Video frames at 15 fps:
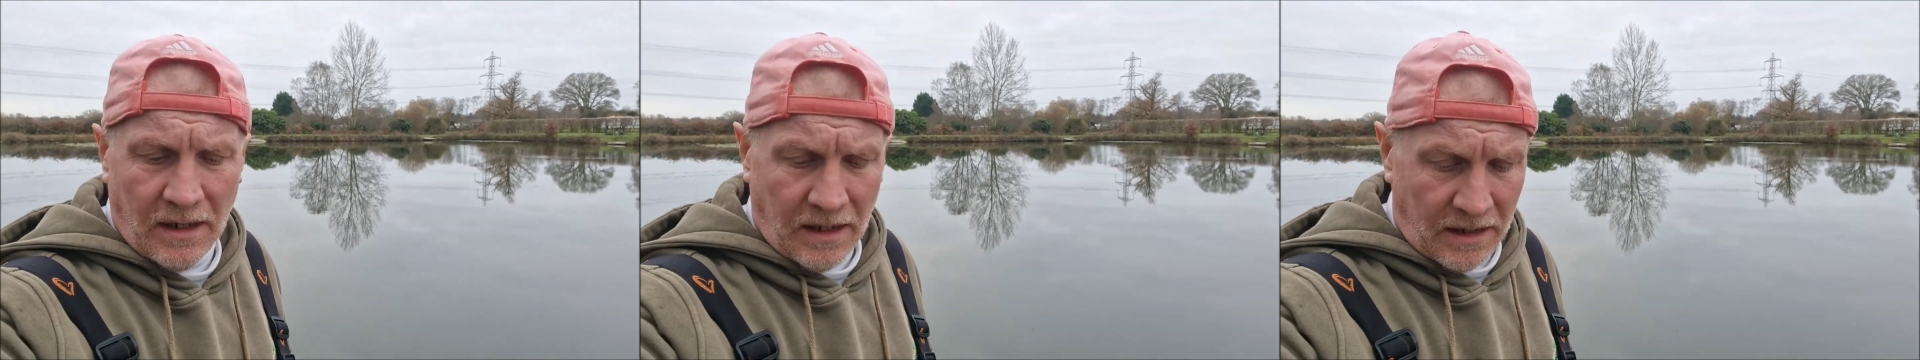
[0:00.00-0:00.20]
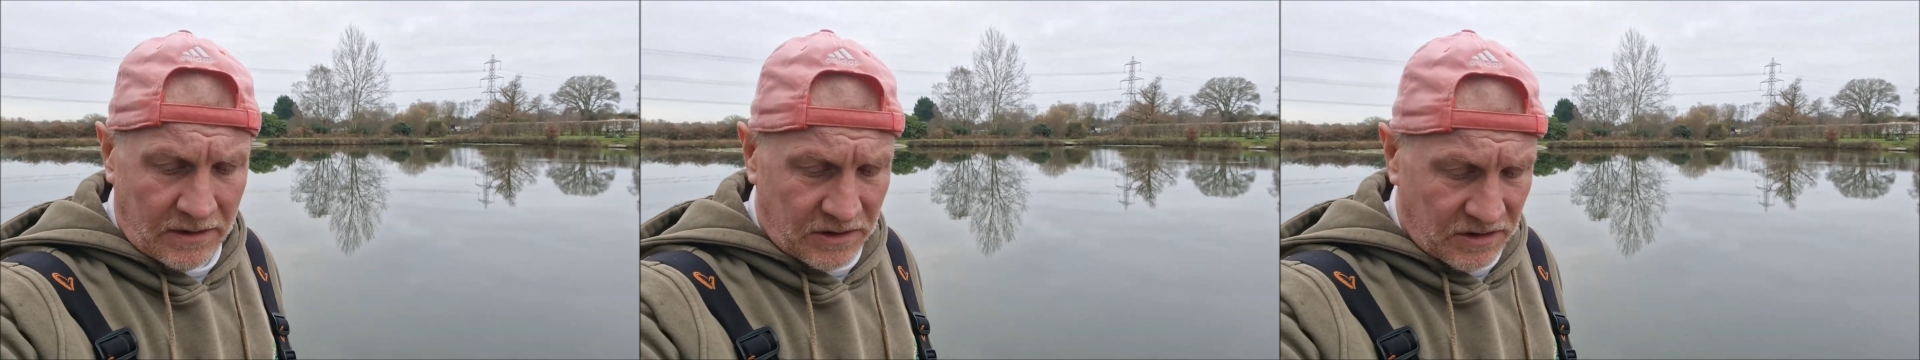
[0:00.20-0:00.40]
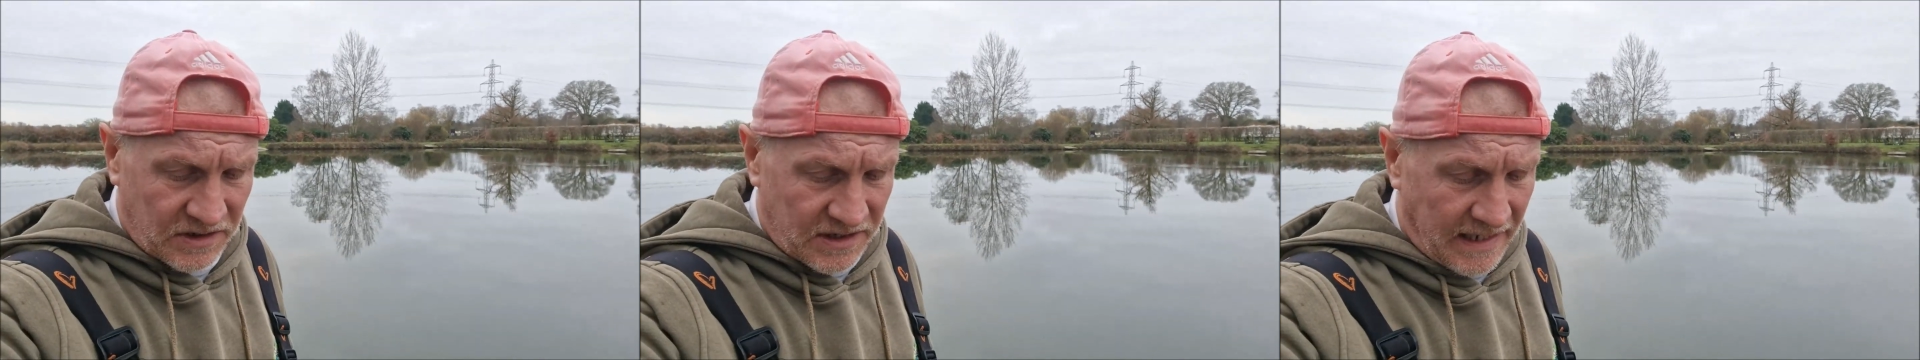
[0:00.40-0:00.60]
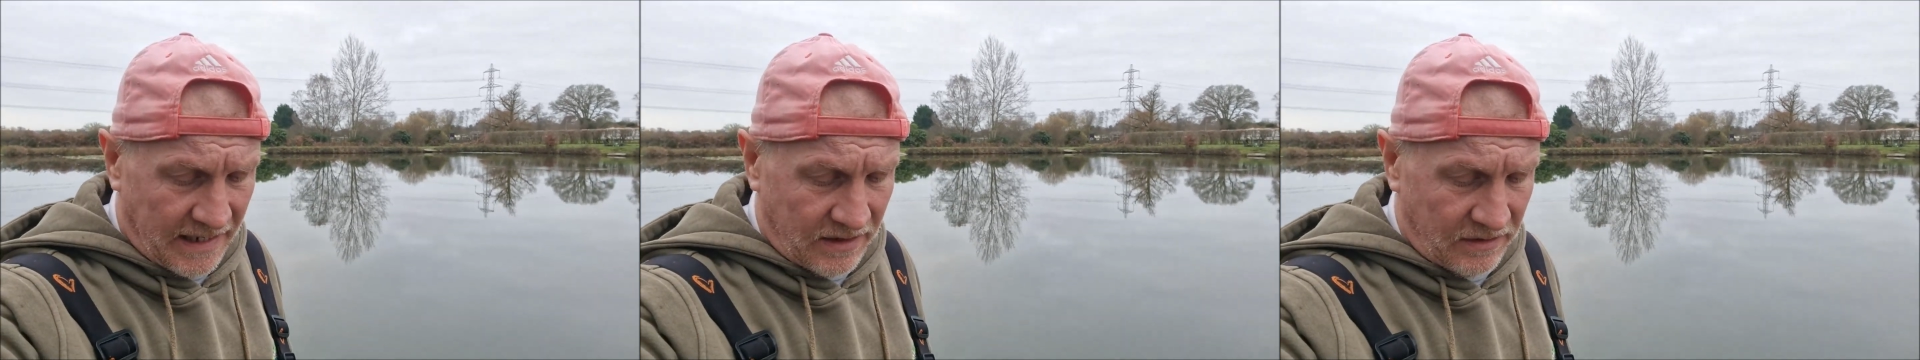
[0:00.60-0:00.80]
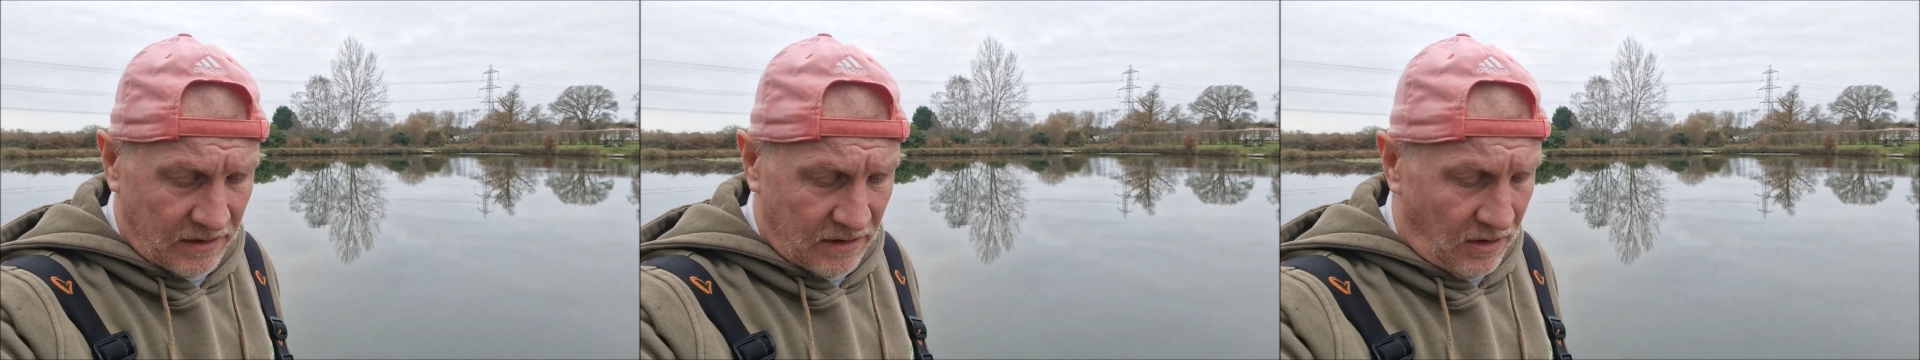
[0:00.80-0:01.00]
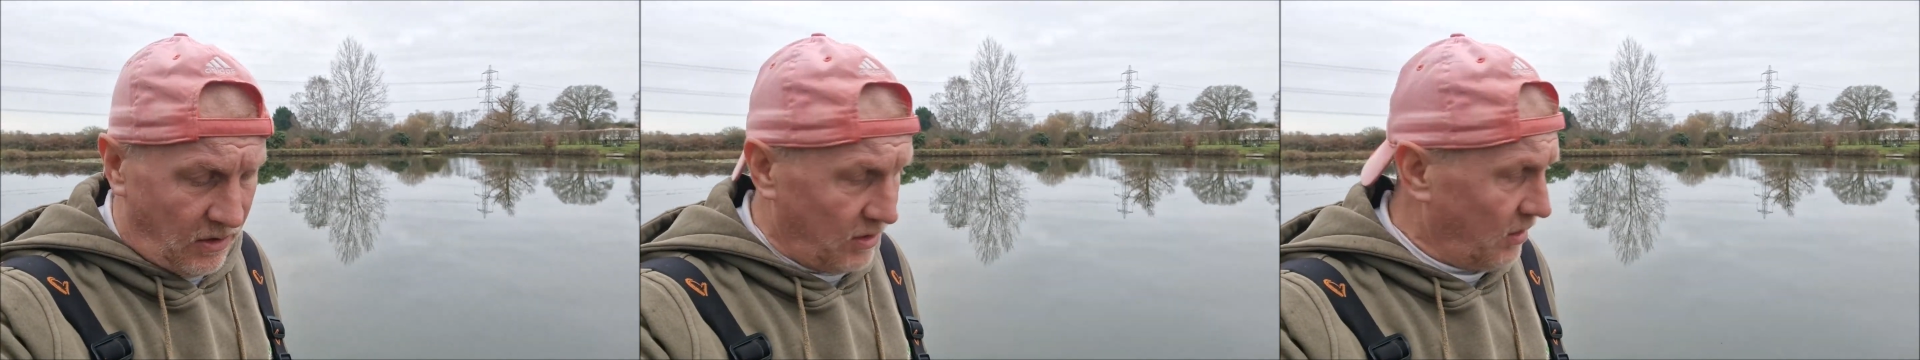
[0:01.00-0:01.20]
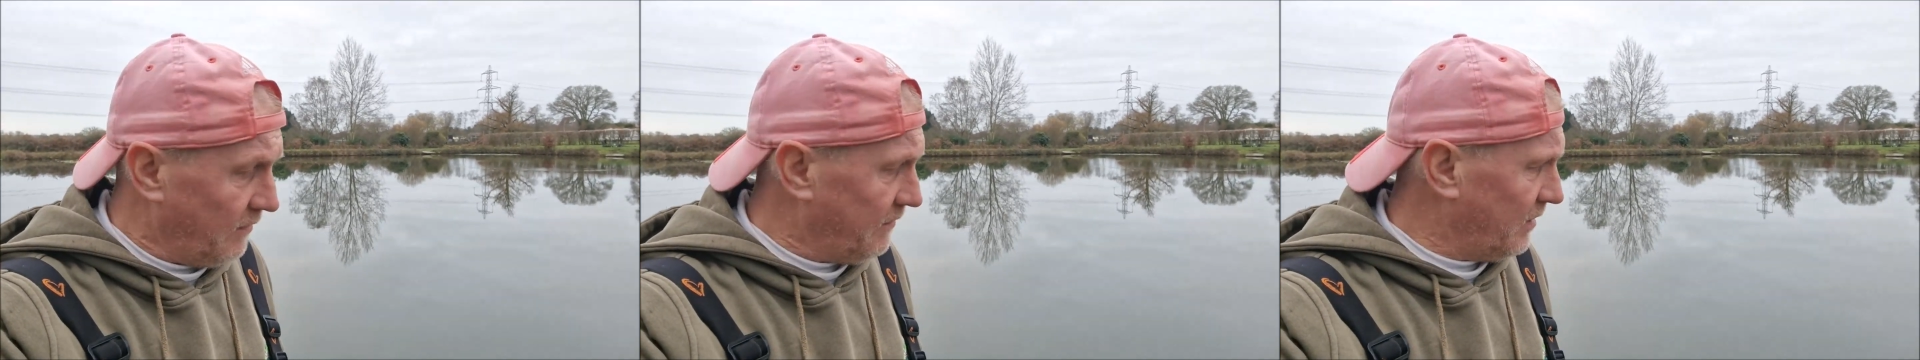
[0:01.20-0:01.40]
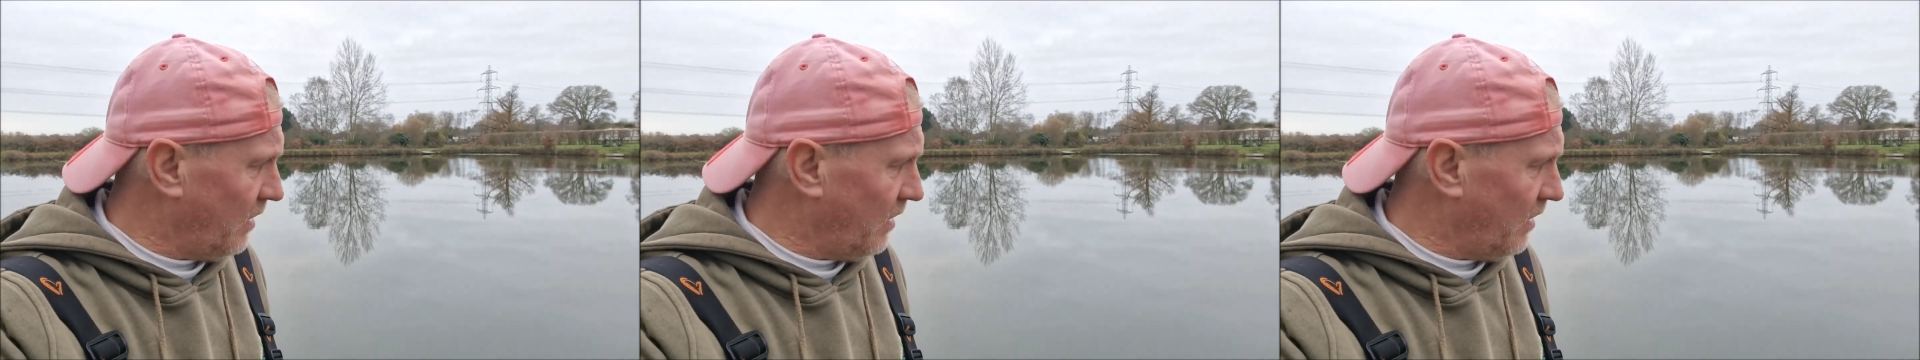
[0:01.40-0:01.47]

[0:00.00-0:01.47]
and just slacken the line off,